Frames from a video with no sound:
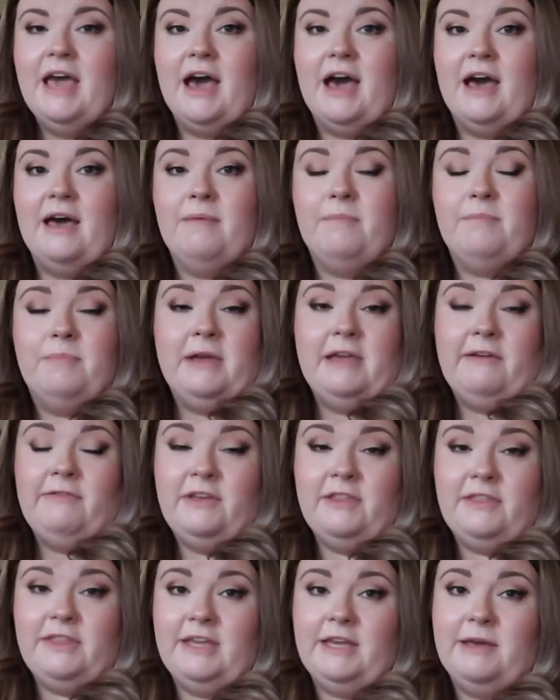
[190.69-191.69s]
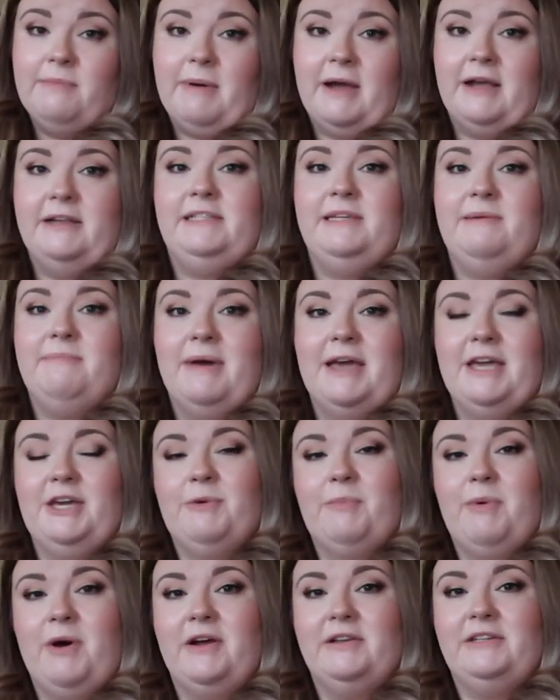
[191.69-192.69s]
um, but if you think about it,
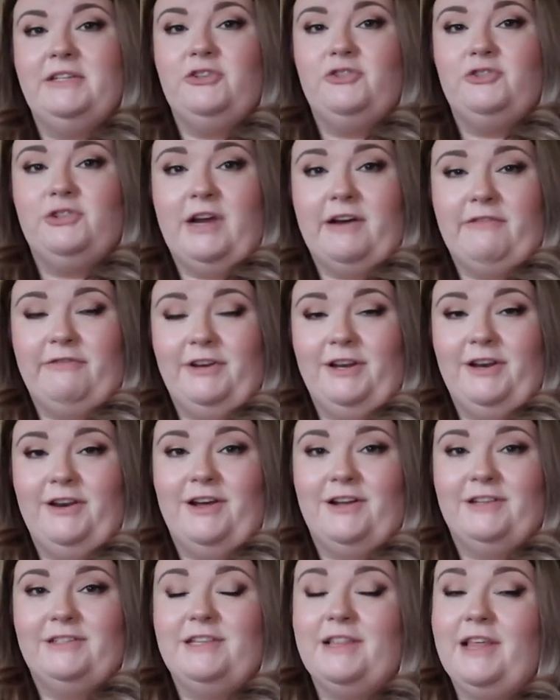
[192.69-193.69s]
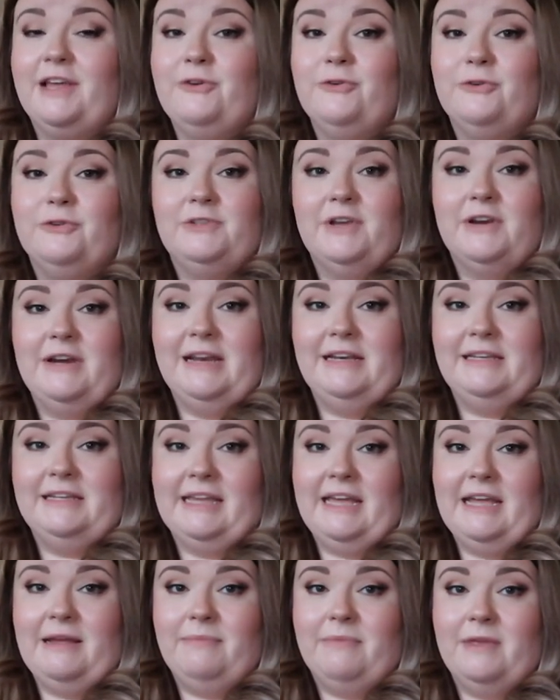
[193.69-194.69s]
makeup artists travel a lot and they also need to
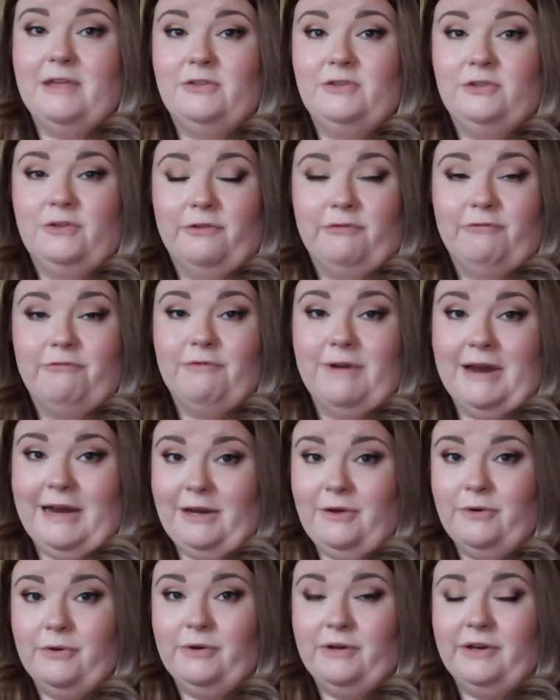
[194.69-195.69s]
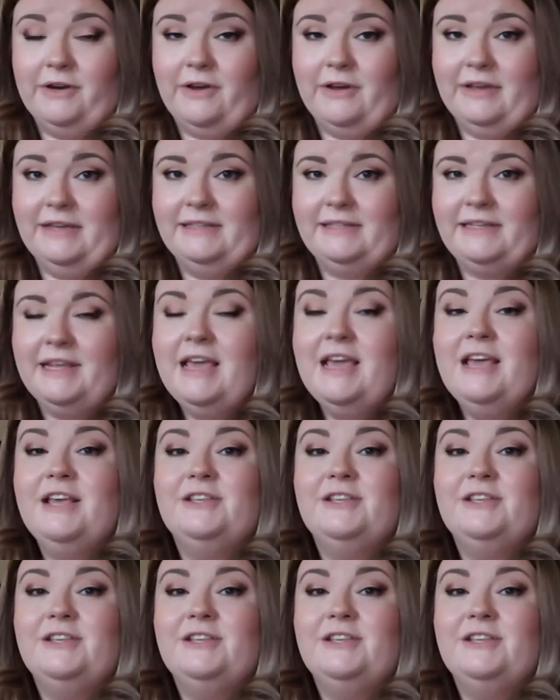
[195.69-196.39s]
keep their stuff really organised.